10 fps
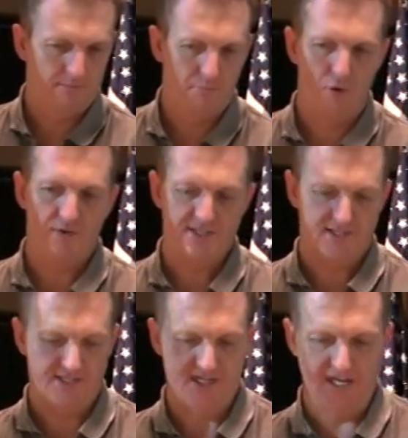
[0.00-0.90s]
Moving to
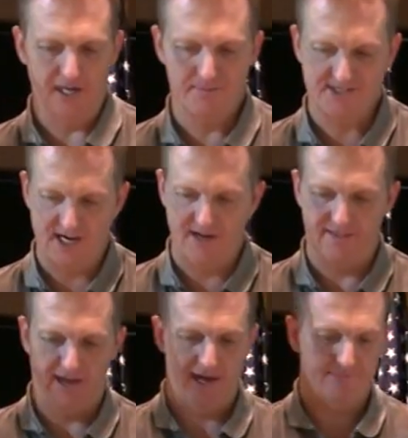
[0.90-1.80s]
the DM side of
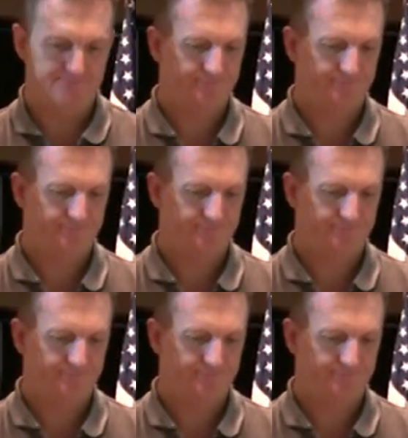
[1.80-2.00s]
that,